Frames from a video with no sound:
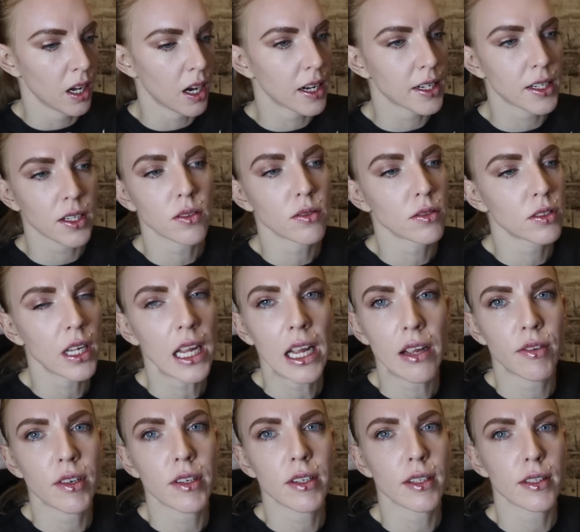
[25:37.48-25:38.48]
I don't
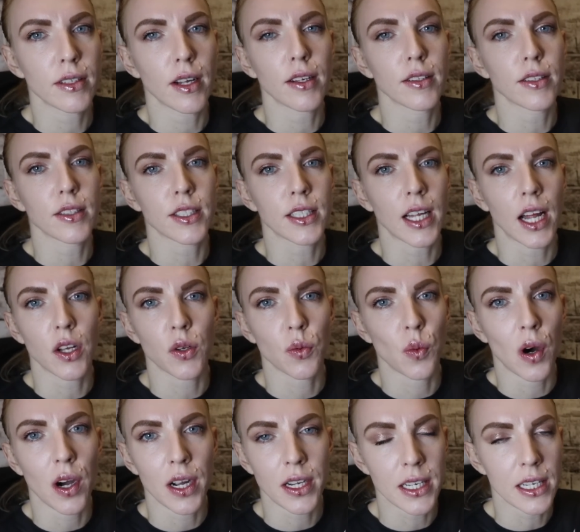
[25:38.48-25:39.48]
even understand
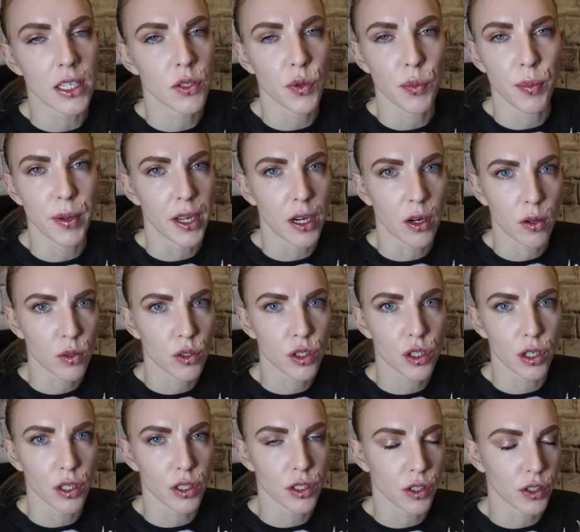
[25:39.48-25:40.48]
why this would be a
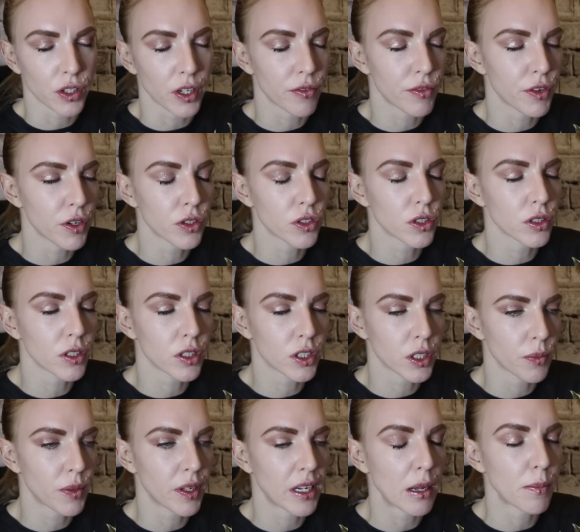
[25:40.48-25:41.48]
concern to her. If you're doing
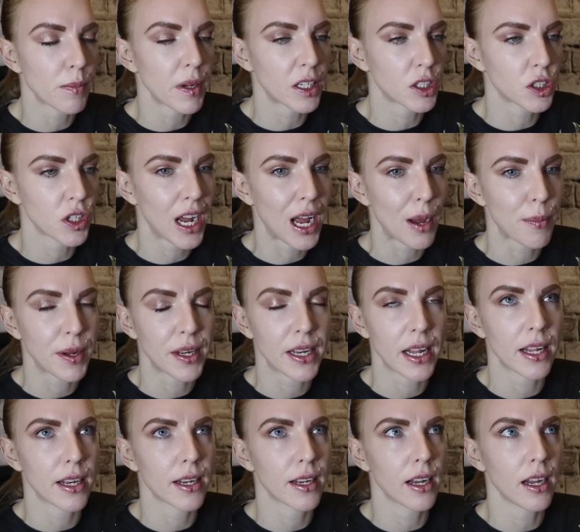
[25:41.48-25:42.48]
something that makes you happy,
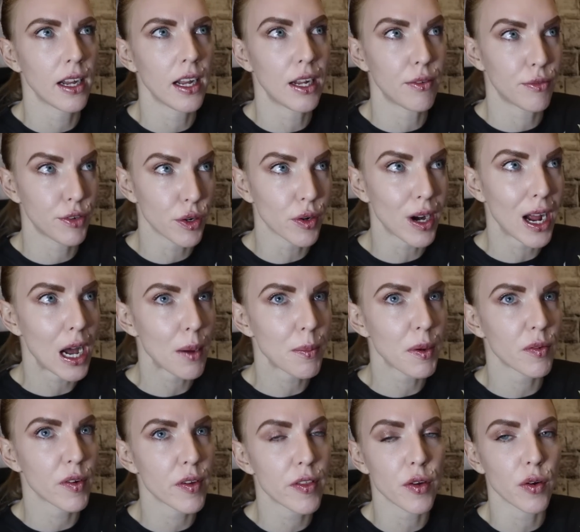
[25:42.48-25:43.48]
then if you're
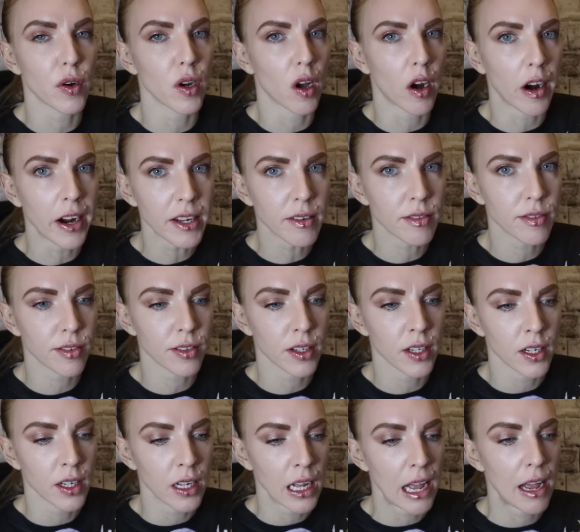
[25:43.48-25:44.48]
happy with your life,
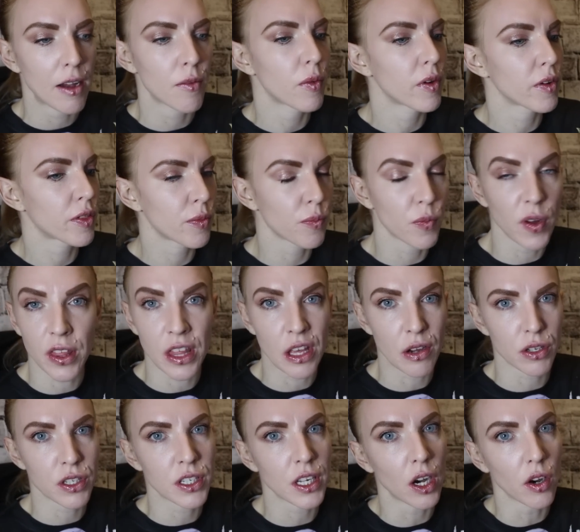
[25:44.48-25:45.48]
and with, with
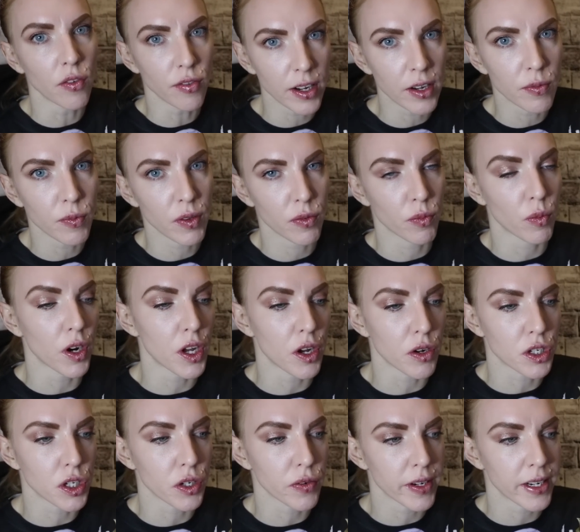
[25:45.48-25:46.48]
yourself and with what
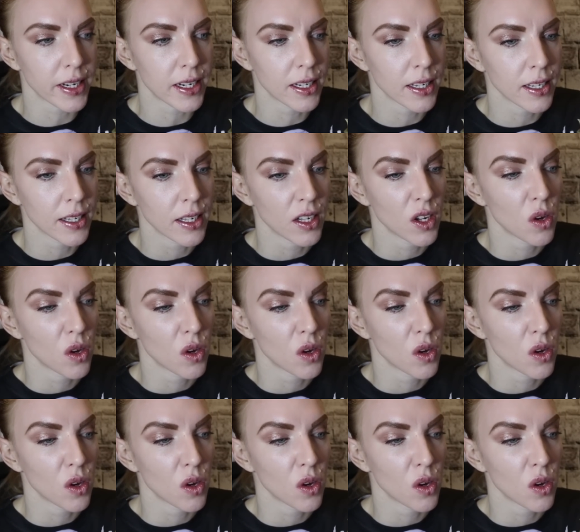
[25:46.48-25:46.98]
you're doing